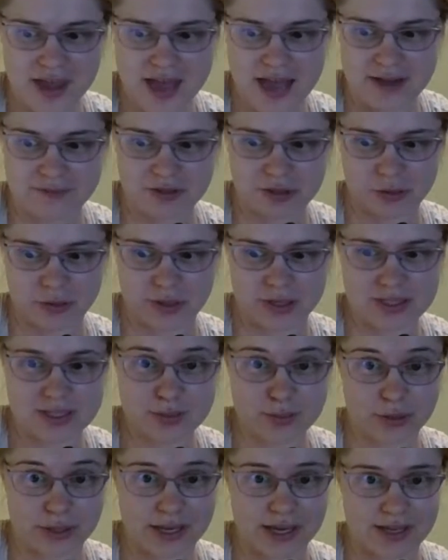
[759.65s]
when they have to
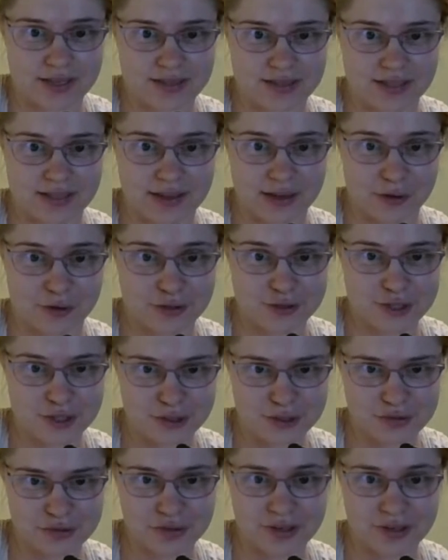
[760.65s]
explain to their